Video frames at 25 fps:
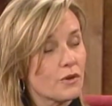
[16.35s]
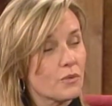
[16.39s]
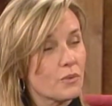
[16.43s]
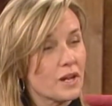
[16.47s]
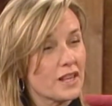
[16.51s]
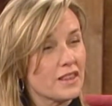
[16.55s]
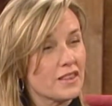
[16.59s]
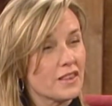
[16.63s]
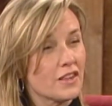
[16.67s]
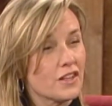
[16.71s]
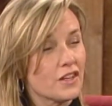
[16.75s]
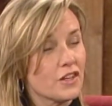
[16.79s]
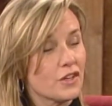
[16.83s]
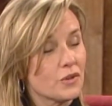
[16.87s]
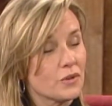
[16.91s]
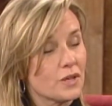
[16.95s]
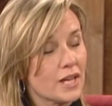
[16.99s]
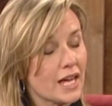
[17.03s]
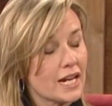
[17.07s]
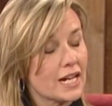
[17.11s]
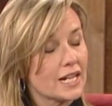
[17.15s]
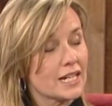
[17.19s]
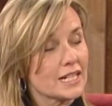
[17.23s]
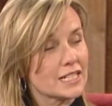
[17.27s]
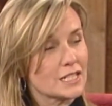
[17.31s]
when you
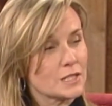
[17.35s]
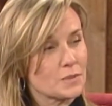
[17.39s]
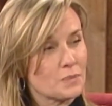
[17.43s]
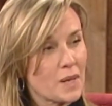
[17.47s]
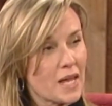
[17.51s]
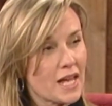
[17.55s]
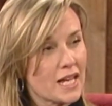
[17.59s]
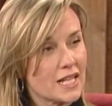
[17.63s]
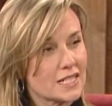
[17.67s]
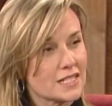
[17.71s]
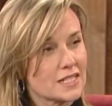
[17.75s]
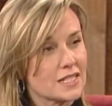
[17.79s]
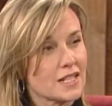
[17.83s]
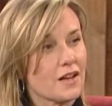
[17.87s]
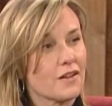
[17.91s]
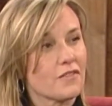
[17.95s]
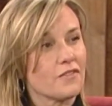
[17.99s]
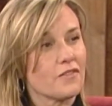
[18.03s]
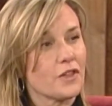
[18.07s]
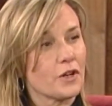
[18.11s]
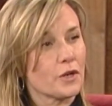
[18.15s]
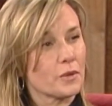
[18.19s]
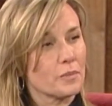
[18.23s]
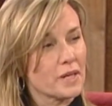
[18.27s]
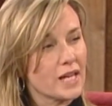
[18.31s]
get in a space of
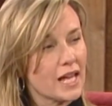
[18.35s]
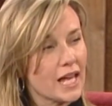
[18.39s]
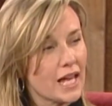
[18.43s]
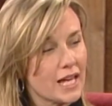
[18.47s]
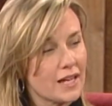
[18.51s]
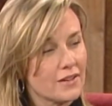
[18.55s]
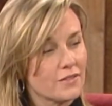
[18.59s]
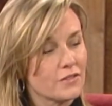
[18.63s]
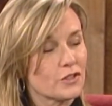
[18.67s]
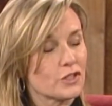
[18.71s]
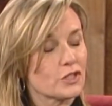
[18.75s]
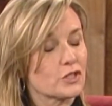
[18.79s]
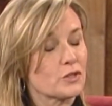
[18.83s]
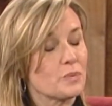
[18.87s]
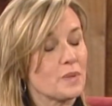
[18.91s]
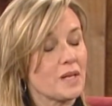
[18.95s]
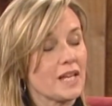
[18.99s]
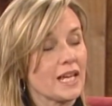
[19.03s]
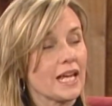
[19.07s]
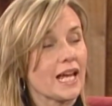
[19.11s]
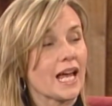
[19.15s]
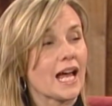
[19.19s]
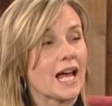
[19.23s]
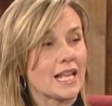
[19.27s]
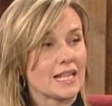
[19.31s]
their behaviors
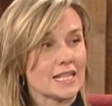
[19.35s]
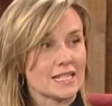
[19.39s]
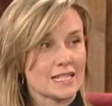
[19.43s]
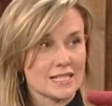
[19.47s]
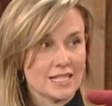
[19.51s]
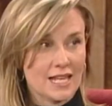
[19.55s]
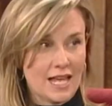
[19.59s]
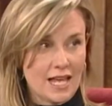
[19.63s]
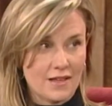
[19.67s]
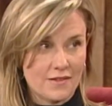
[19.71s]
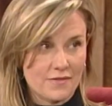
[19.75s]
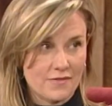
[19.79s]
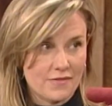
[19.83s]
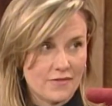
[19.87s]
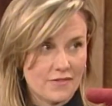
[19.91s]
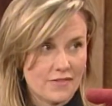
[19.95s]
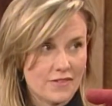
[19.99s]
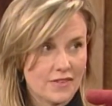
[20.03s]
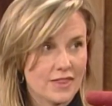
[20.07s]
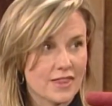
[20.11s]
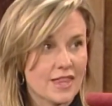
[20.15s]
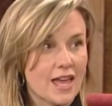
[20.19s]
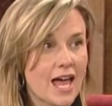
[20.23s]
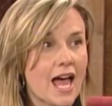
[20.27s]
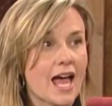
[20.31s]
being unsafe,
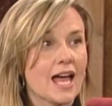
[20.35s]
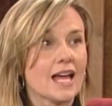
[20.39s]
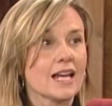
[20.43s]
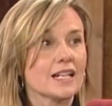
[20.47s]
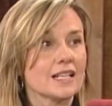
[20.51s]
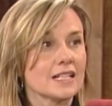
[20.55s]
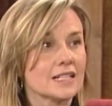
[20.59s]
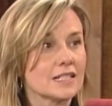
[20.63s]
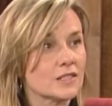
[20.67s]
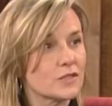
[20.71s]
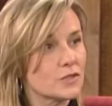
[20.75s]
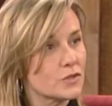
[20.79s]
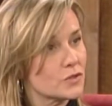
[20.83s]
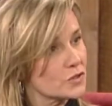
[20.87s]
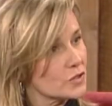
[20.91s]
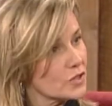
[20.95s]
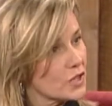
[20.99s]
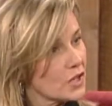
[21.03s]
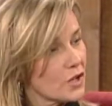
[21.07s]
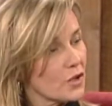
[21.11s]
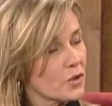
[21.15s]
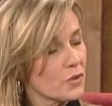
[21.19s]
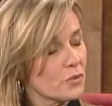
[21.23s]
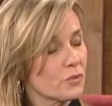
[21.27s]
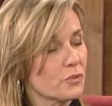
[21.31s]
that is
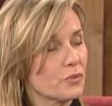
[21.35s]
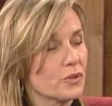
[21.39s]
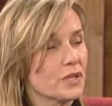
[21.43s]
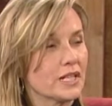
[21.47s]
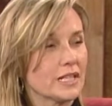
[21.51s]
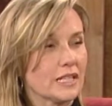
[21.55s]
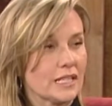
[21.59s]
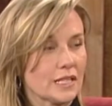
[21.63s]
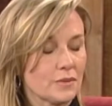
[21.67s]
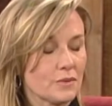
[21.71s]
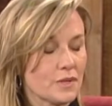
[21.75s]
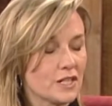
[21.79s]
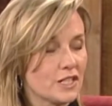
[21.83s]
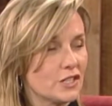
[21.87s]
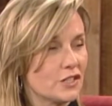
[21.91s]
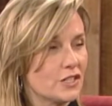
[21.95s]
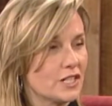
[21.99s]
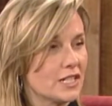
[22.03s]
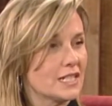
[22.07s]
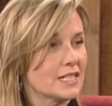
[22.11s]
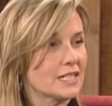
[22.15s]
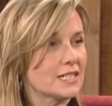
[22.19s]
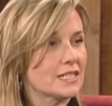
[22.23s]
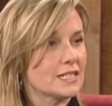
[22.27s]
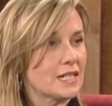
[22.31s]
really when you
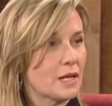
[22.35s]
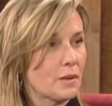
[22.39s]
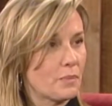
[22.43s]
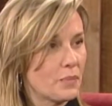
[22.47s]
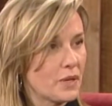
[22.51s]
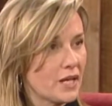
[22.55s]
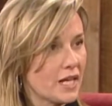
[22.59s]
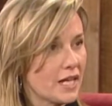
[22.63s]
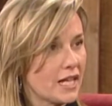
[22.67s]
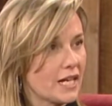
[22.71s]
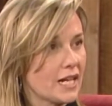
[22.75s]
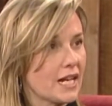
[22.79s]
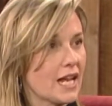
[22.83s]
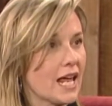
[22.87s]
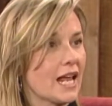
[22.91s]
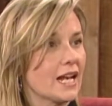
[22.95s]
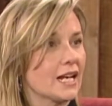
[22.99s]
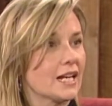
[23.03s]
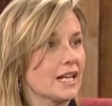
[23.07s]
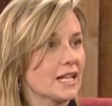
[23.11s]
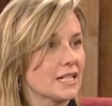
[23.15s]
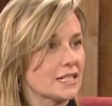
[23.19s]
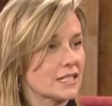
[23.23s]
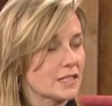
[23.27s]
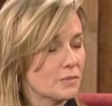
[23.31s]
need to step in and
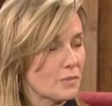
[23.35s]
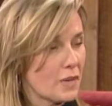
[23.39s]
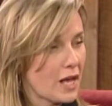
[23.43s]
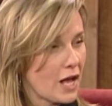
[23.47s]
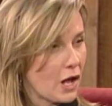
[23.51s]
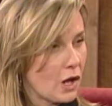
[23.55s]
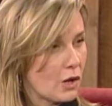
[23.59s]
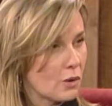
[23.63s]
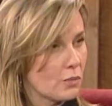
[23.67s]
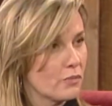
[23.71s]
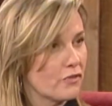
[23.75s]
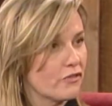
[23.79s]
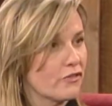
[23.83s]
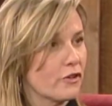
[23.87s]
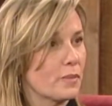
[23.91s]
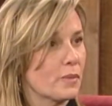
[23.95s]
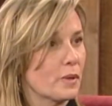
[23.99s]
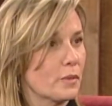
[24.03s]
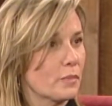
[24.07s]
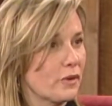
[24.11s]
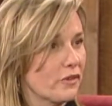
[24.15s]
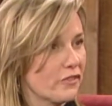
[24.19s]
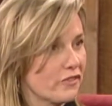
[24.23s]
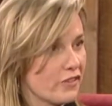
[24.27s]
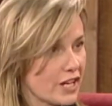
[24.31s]
get some help from a
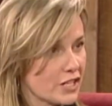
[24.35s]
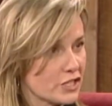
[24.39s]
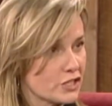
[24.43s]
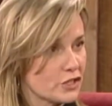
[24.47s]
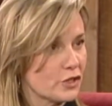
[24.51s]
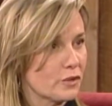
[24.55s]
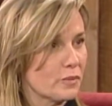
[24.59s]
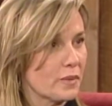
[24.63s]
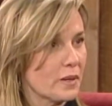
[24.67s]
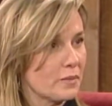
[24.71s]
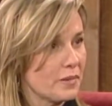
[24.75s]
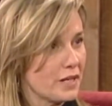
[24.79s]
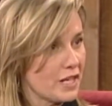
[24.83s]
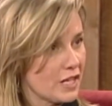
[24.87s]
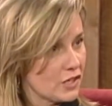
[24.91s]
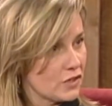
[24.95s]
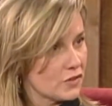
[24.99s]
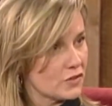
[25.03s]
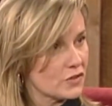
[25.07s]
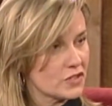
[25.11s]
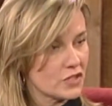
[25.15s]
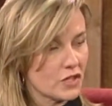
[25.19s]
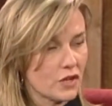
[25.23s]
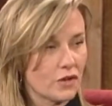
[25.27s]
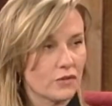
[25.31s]
professional, maybe at
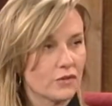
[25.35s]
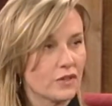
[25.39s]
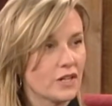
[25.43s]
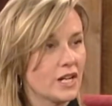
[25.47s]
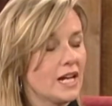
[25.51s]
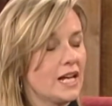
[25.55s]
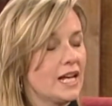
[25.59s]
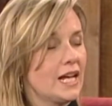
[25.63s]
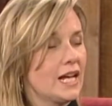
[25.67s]
Youth Zone.